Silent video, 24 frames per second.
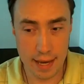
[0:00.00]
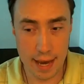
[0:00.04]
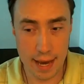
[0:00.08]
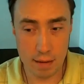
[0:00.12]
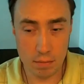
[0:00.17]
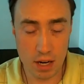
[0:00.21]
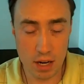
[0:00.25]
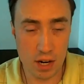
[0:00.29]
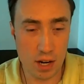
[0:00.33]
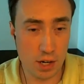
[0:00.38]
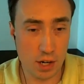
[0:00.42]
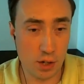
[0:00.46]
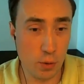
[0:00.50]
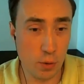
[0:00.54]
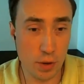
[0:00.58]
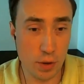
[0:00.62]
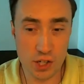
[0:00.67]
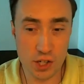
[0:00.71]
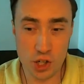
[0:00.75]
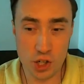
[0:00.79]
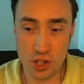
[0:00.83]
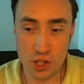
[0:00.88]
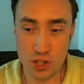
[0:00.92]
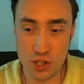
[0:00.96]
Yeah, I, I do want
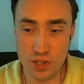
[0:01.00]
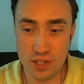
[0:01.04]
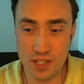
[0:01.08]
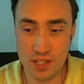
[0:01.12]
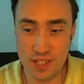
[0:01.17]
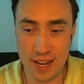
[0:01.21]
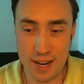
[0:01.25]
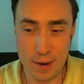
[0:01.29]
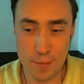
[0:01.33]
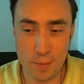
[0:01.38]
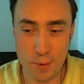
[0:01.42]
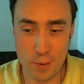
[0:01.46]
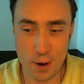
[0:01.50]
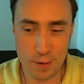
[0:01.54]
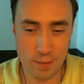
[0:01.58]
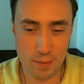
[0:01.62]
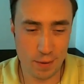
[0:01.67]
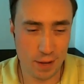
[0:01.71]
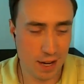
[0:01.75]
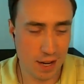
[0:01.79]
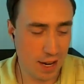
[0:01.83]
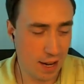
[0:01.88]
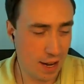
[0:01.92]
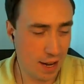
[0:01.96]
to just state up front,
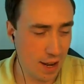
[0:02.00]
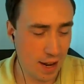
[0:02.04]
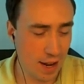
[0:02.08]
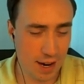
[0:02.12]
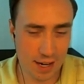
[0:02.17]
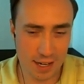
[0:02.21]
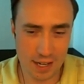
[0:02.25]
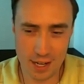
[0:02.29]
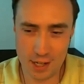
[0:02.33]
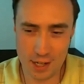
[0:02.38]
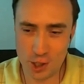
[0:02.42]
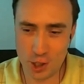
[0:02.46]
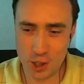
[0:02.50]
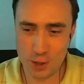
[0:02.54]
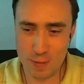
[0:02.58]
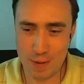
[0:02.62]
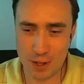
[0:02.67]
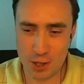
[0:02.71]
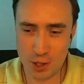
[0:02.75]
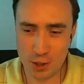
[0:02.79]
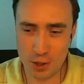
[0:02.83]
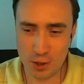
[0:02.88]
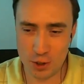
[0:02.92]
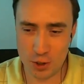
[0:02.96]
uh, and I, I should have
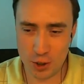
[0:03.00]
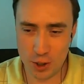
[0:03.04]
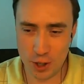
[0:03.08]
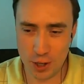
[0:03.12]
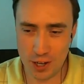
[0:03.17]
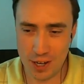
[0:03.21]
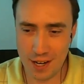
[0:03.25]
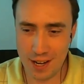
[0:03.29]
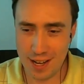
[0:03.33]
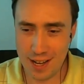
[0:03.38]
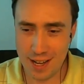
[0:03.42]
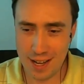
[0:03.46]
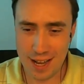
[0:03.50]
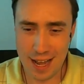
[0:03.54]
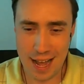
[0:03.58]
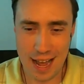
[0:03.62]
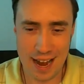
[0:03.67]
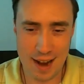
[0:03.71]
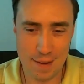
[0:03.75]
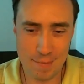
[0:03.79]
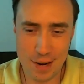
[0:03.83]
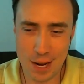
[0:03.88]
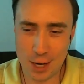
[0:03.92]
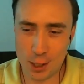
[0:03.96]
mentioned this sooner.
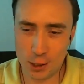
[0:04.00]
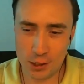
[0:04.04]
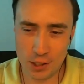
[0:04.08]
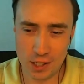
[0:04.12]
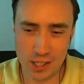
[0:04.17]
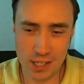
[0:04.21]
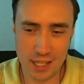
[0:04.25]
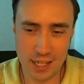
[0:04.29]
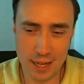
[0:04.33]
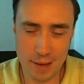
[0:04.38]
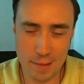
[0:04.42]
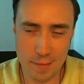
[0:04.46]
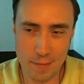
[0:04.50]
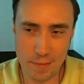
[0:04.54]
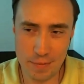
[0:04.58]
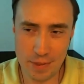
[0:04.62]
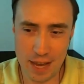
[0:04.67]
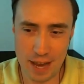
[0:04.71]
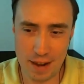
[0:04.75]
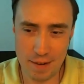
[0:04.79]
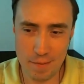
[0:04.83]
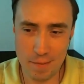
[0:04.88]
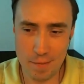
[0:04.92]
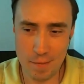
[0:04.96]
I am not on the team
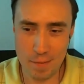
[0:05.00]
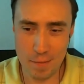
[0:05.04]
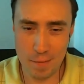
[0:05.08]
that